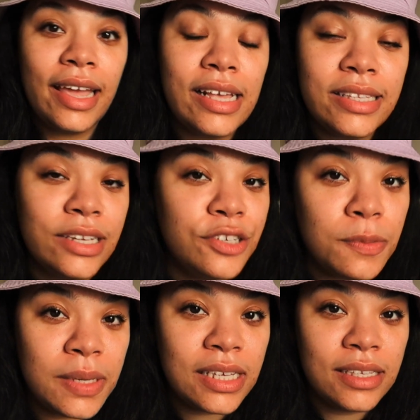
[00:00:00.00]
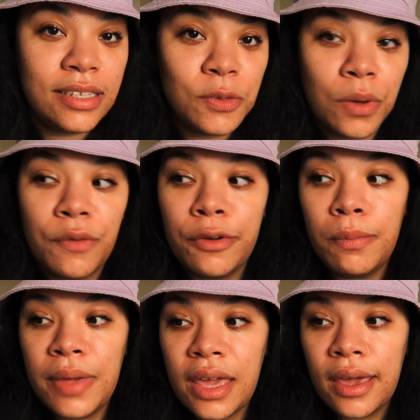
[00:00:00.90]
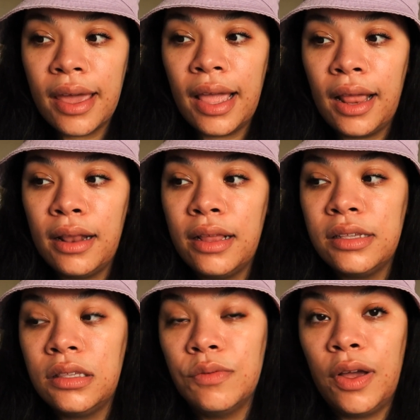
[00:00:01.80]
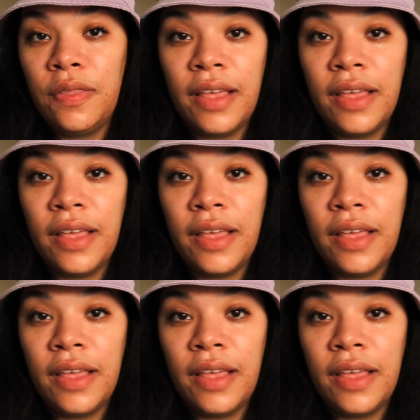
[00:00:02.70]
Like I said, just because these work for me and it's the route